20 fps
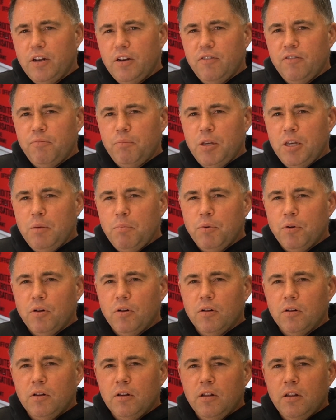that creative
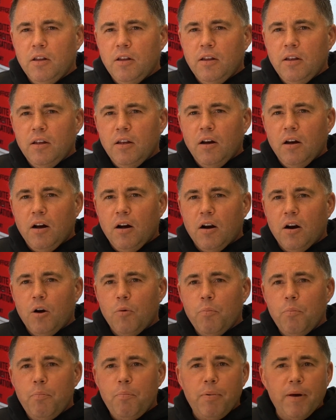people
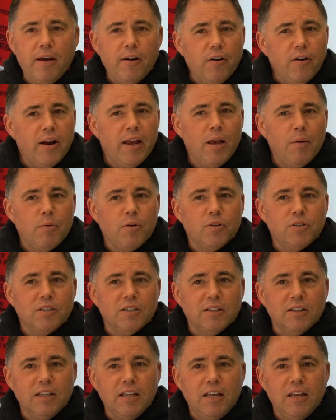are better able
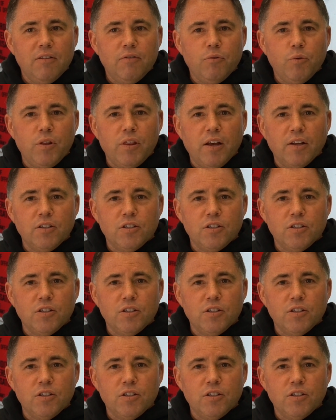to live with